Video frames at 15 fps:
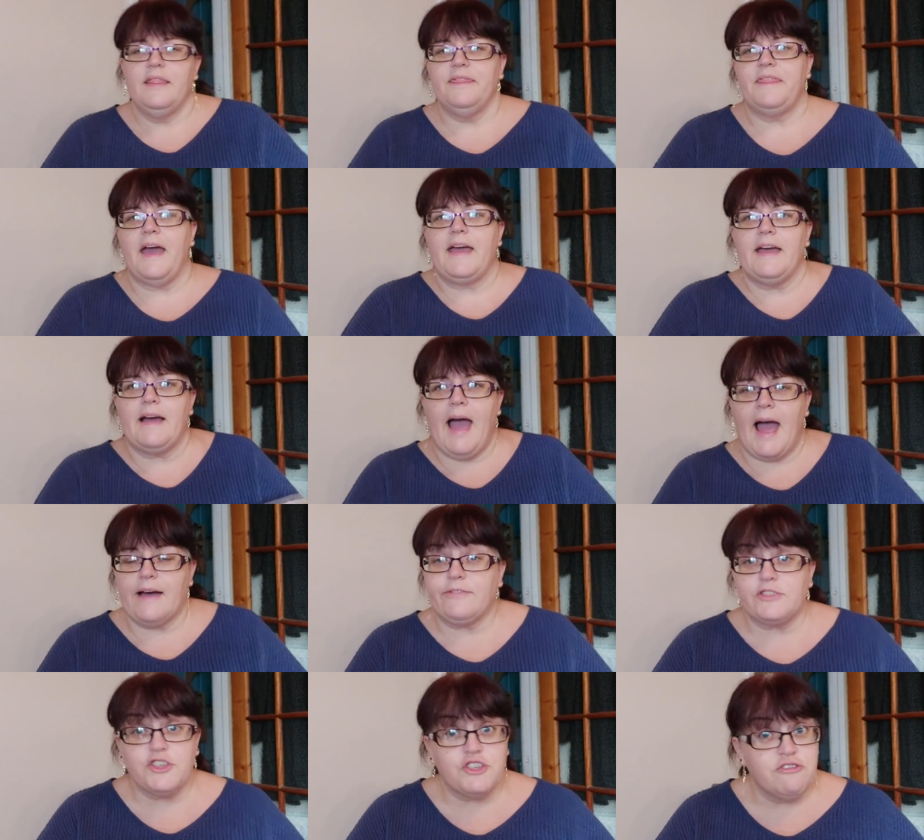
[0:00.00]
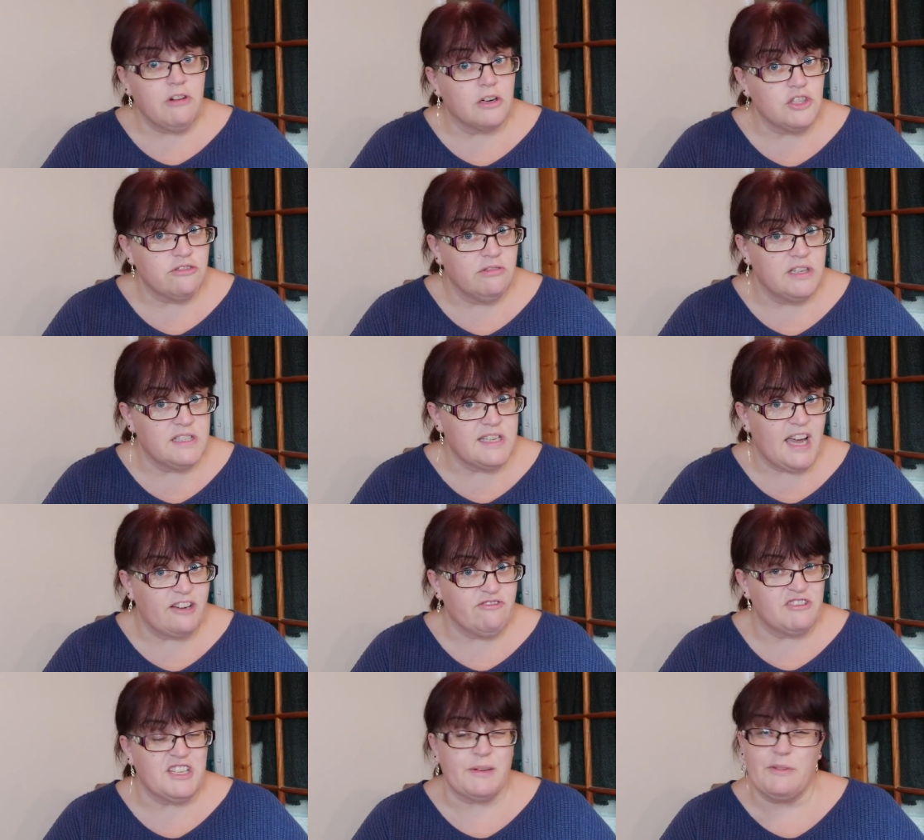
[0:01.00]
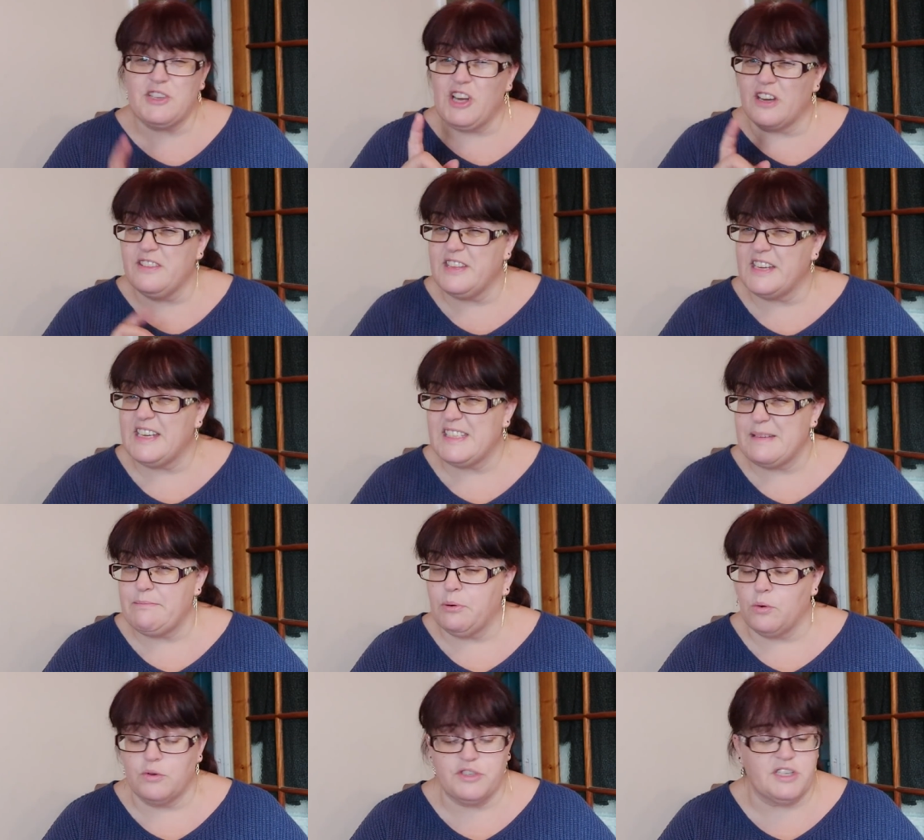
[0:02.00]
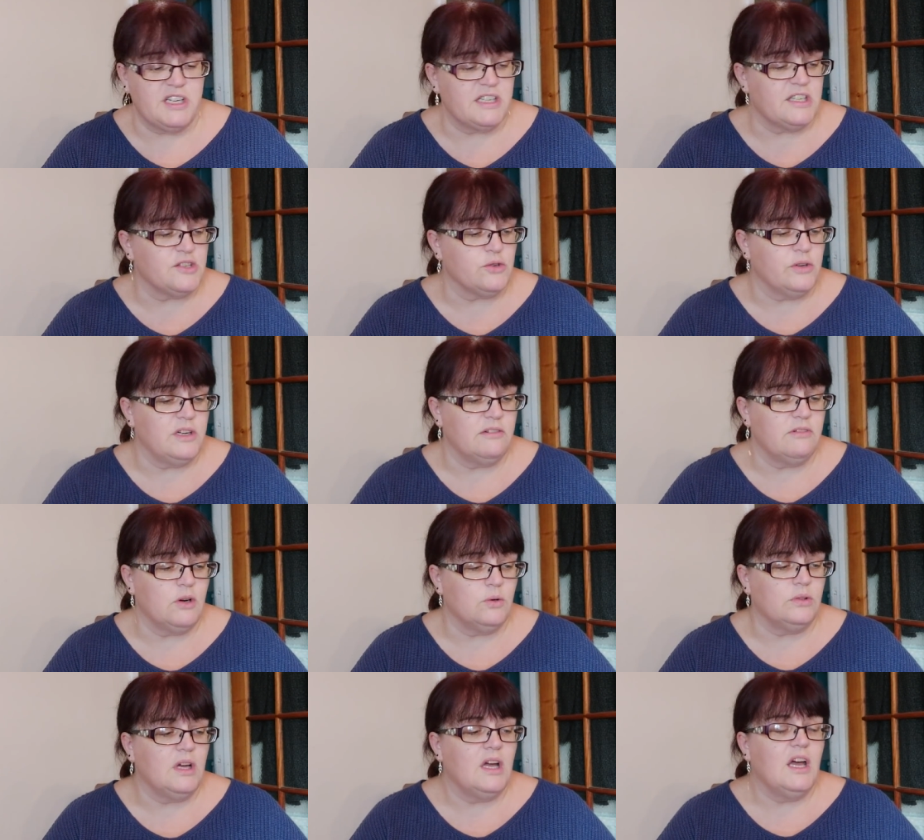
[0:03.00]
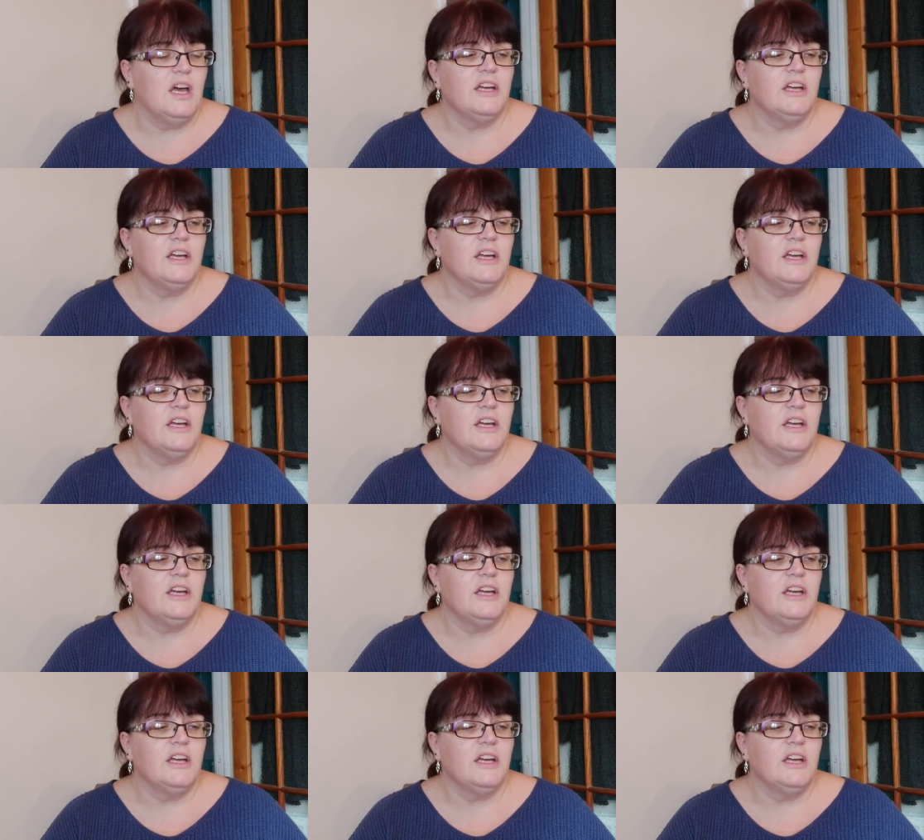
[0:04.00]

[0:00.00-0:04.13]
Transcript: They have structural integrity, which I think is important in a toilet roll.